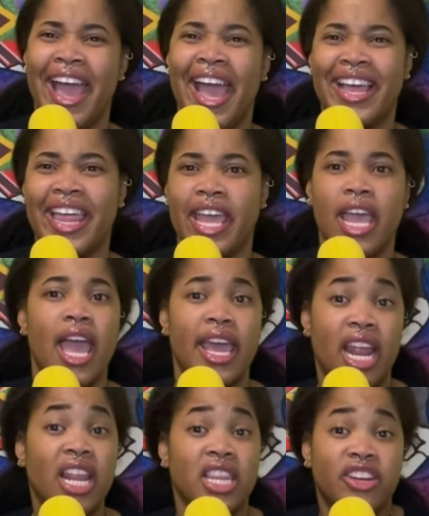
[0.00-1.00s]
like, and
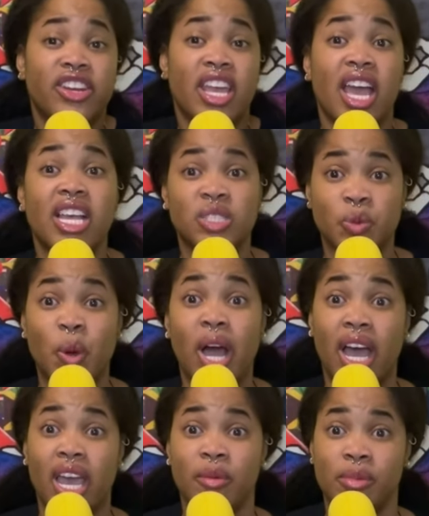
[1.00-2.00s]
I literally asked
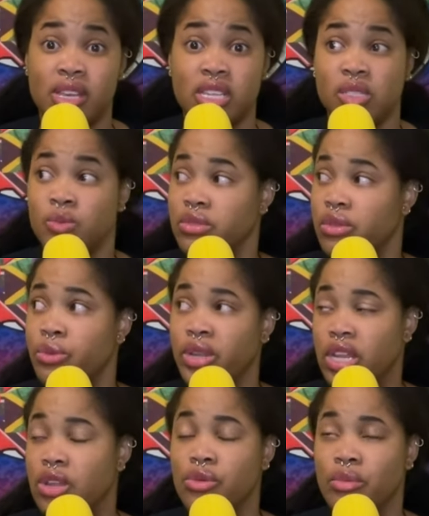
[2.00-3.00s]
why because what
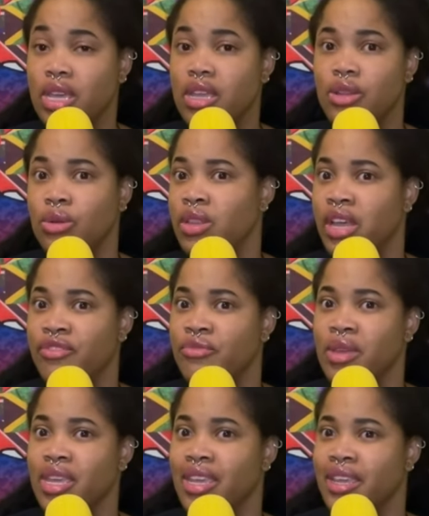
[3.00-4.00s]
do you mean you love
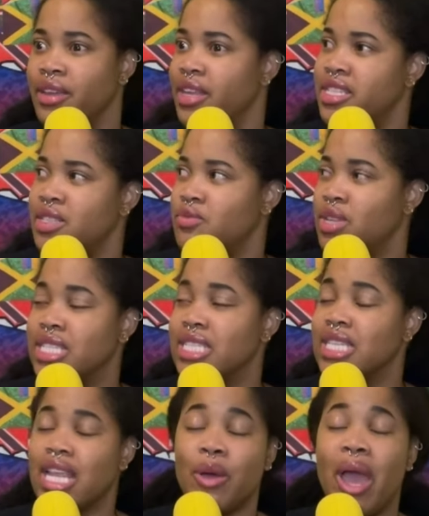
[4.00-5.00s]
me? It's it's
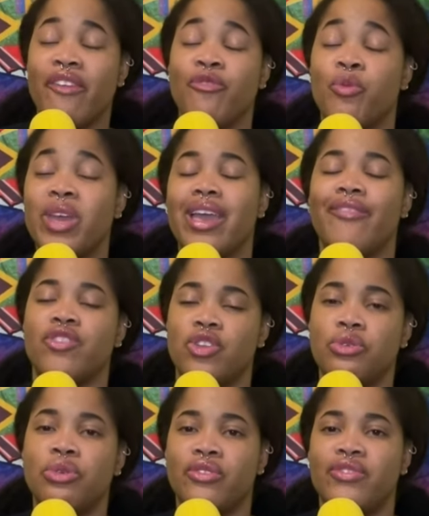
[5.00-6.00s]
i we have
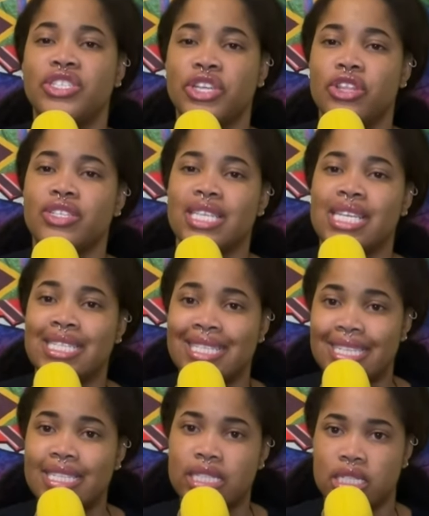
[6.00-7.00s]
known of each other's
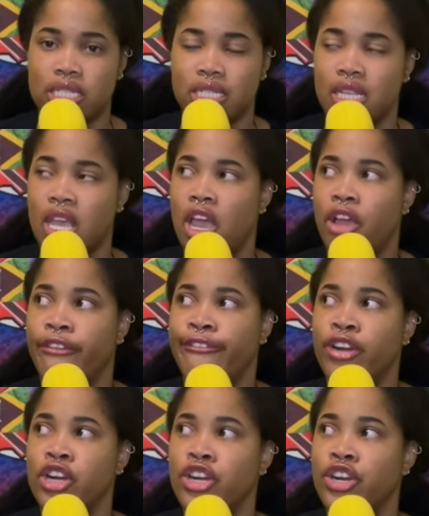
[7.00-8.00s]
existence
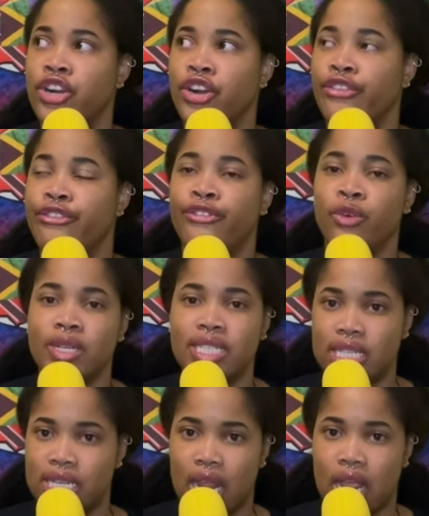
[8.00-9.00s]
for
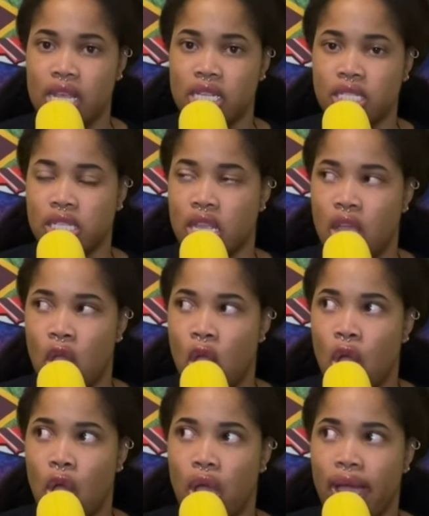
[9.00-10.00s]
14 days.
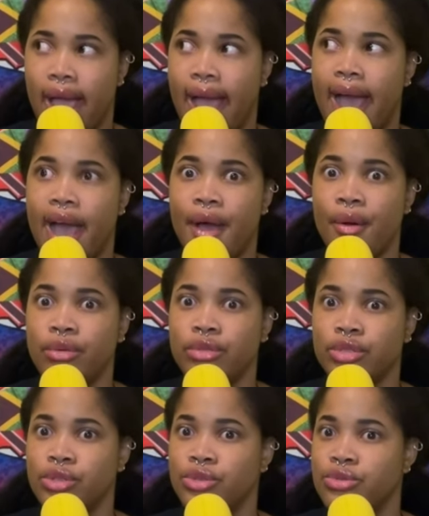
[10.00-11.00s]
How
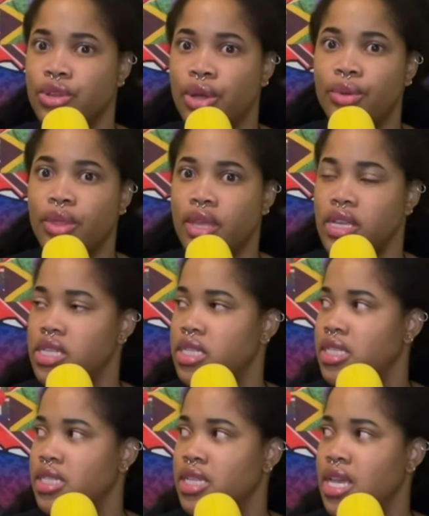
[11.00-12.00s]
do you know
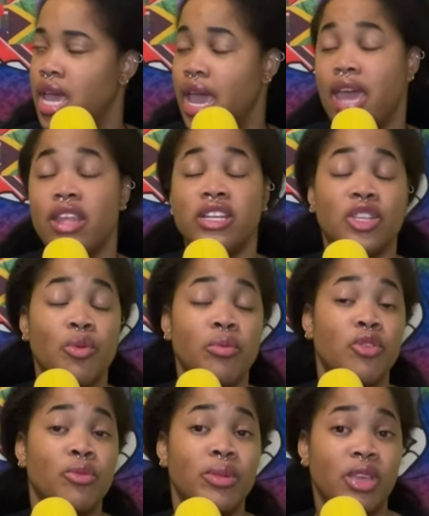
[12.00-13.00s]
this? And there's some people
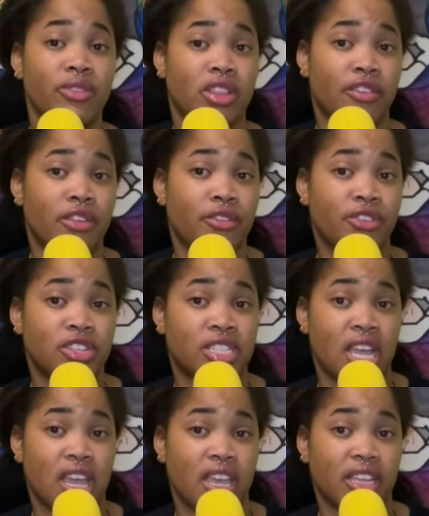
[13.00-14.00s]
who believe in love at first
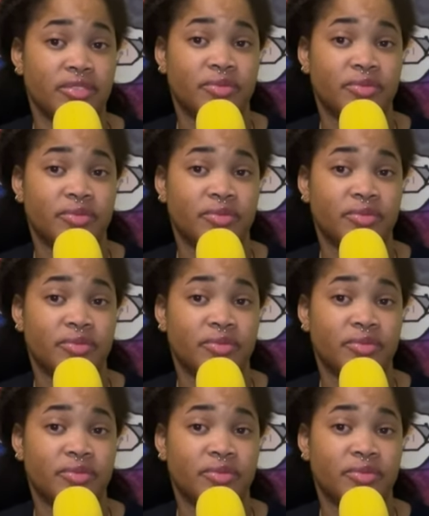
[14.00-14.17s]
sight.